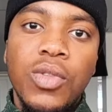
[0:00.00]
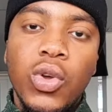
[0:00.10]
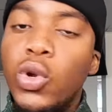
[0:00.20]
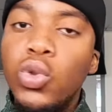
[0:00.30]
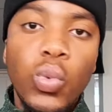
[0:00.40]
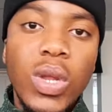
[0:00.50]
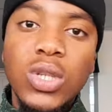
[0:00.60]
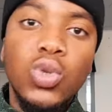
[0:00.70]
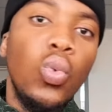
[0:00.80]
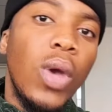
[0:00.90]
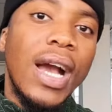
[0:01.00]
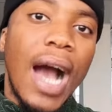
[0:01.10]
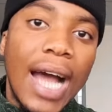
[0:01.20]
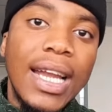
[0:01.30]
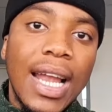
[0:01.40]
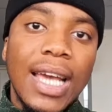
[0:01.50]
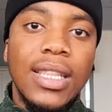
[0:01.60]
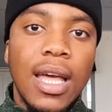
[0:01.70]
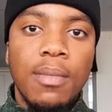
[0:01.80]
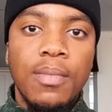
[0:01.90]
You're not willing to work harder like
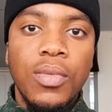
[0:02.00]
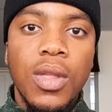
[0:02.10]
them.